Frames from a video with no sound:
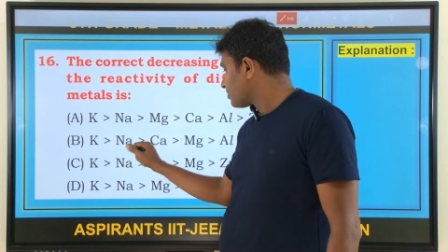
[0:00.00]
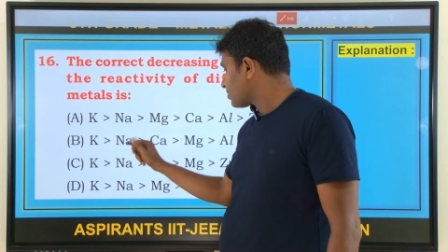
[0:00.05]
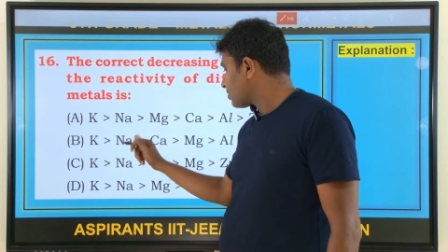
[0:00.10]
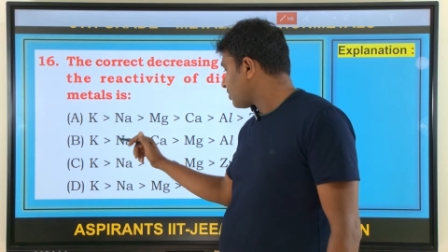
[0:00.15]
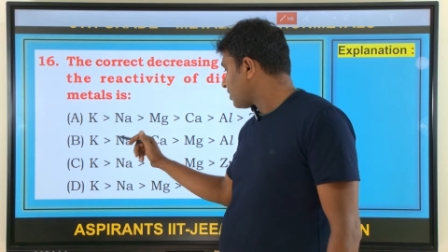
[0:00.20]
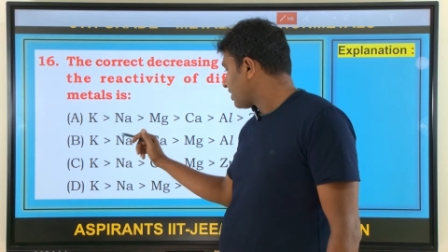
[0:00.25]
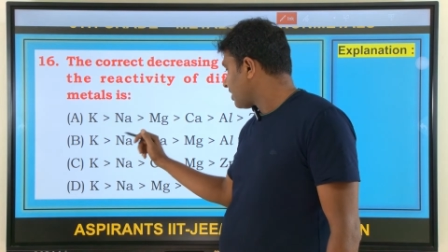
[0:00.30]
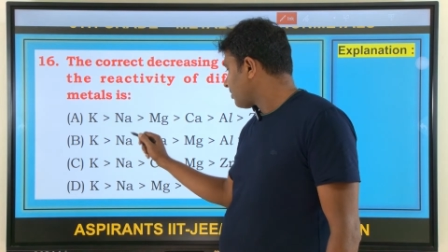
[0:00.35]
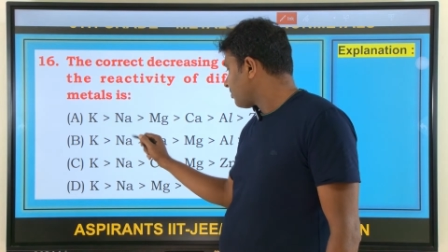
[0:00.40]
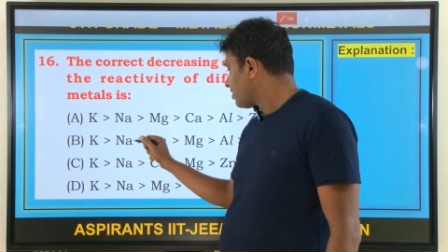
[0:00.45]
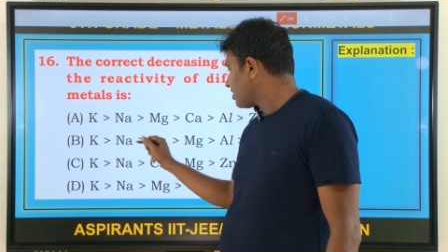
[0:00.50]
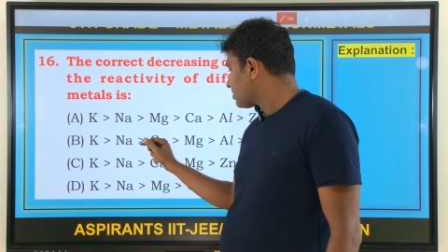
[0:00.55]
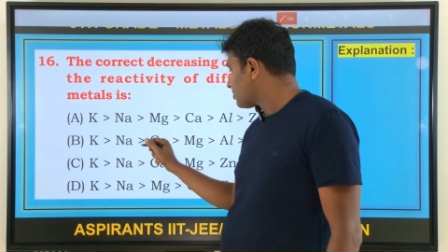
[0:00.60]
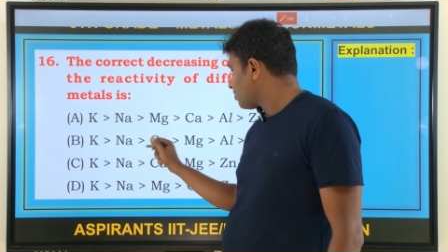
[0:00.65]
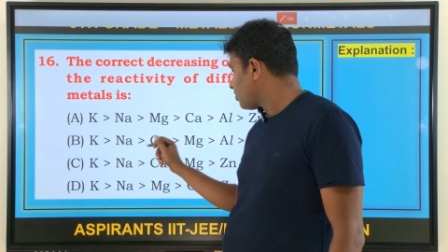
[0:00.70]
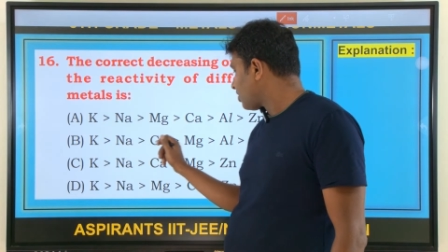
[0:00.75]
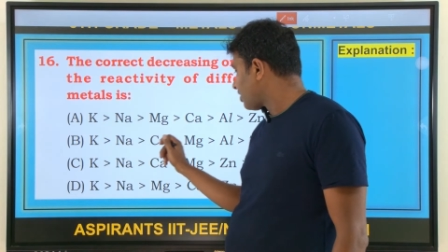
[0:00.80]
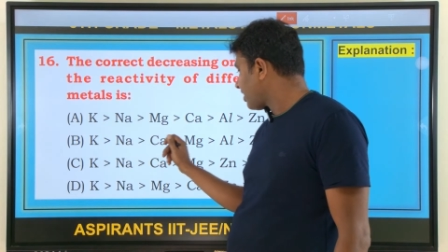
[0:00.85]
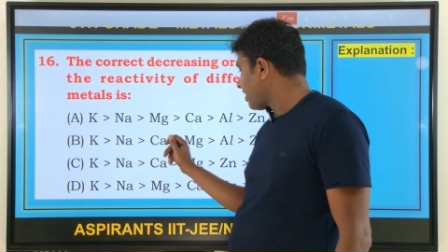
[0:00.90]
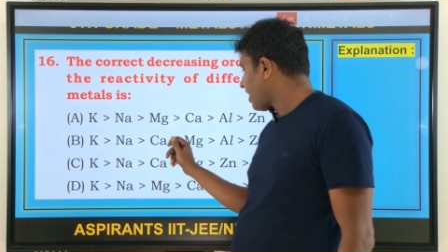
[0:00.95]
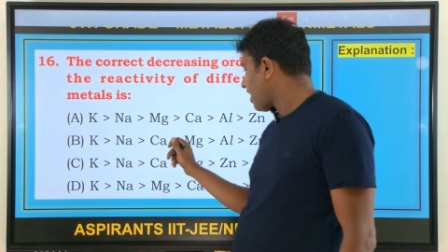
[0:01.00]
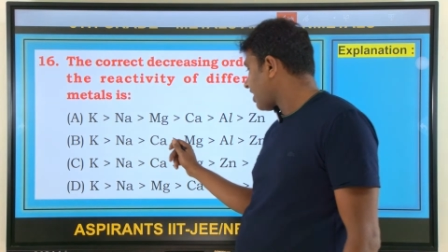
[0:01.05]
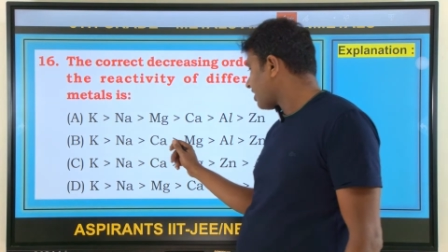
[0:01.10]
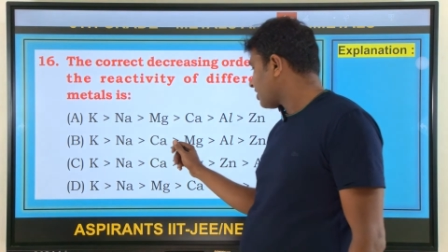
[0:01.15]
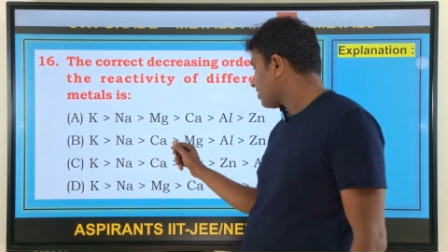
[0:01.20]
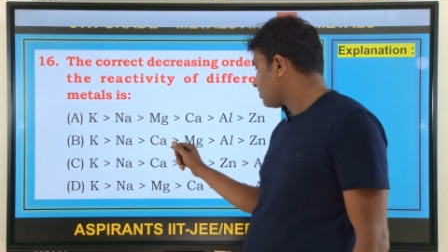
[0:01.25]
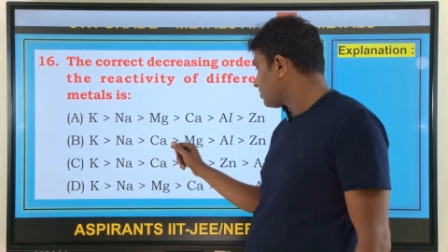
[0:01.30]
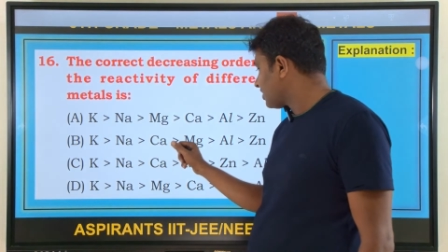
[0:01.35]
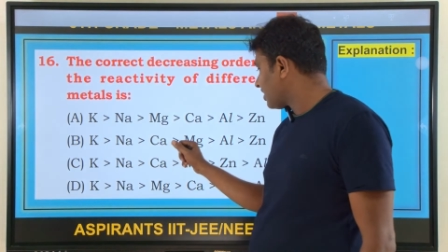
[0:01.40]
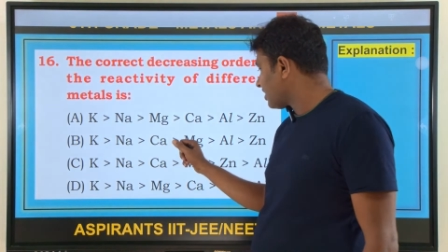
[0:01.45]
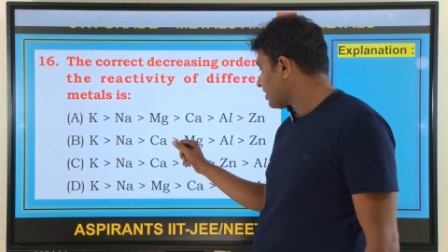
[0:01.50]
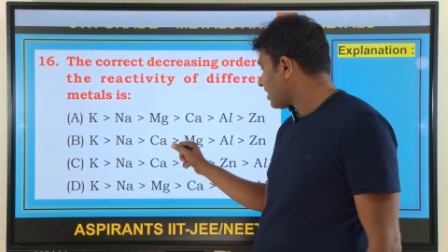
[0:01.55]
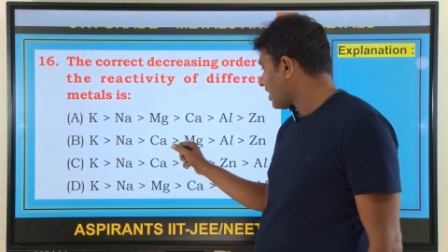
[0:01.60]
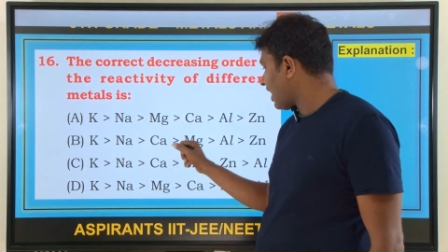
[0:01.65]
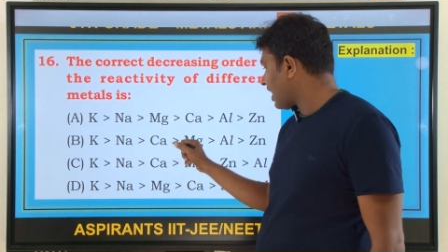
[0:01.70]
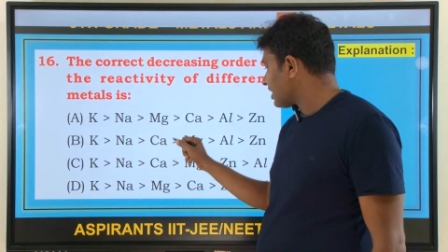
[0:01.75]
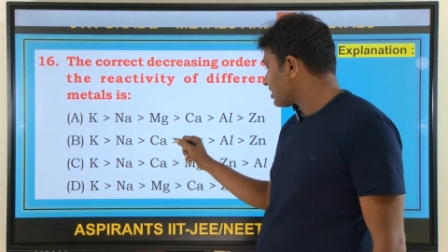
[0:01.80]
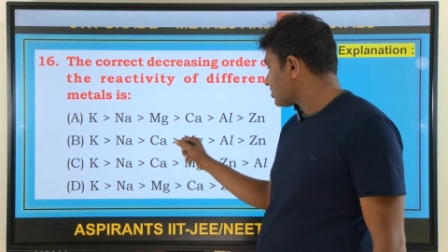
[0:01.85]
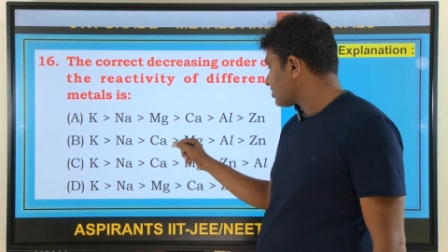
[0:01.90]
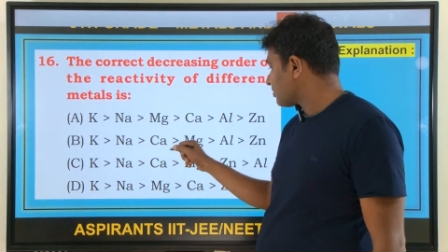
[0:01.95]
Sodium is more reactive than
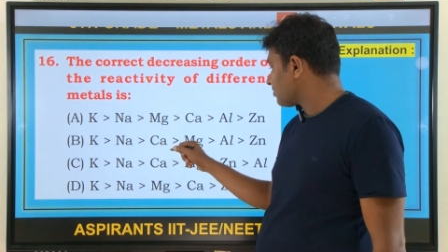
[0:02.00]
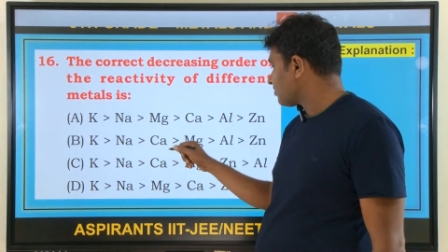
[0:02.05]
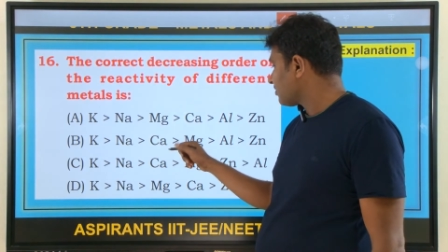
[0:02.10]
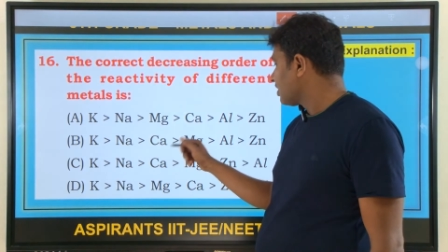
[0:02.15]
calcium.